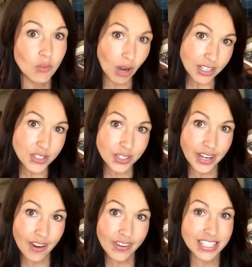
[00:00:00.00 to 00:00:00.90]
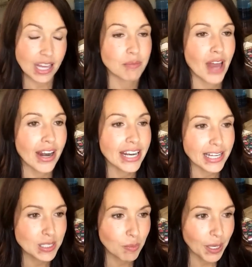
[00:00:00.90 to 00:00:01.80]
What you should know is I'm not an
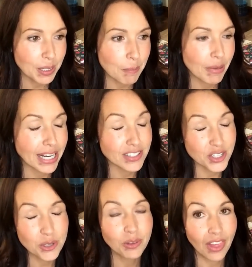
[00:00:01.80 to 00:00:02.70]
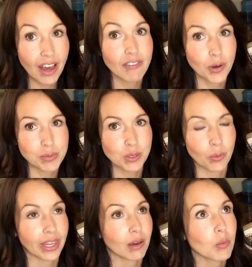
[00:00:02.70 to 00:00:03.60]
expert, but I do love
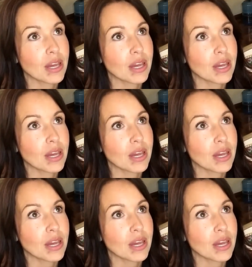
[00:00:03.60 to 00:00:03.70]
homeschooling.